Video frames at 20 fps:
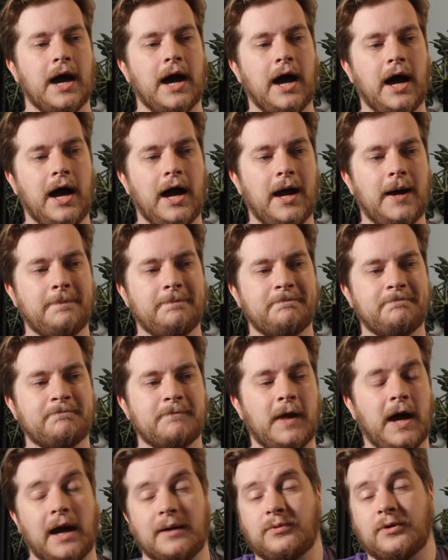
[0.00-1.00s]
Um,
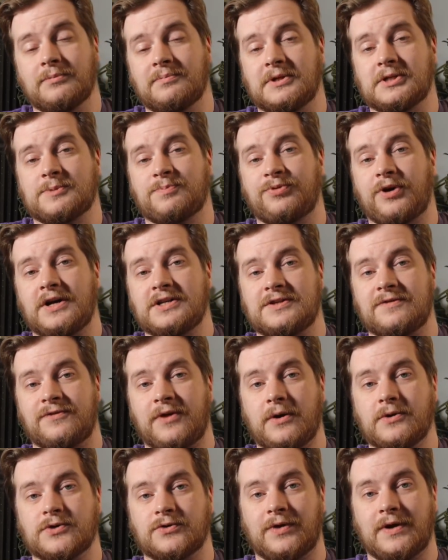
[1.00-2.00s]
I wouldn't be surprised if
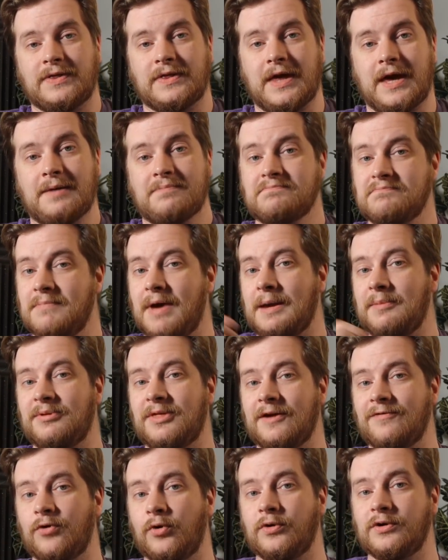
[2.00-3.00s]
those are in there. Maybe
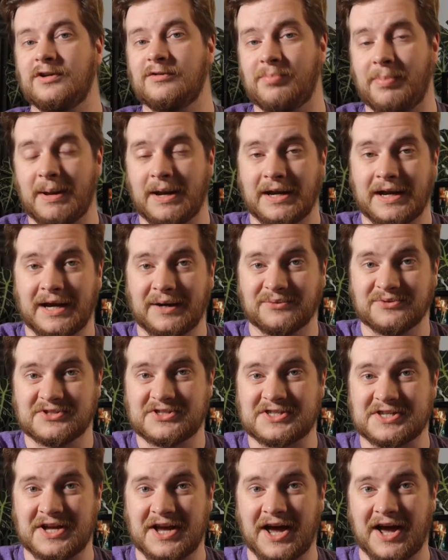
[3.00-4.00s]
they've already been
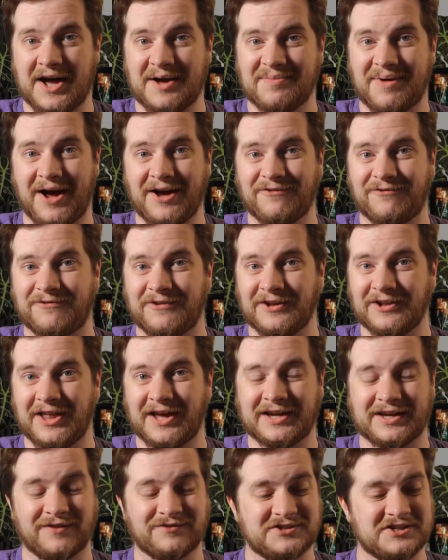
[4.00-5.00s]
announced. Um, I feel
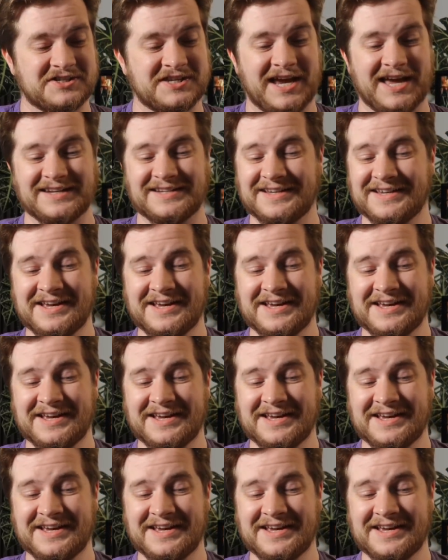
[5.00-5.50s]
like I've just had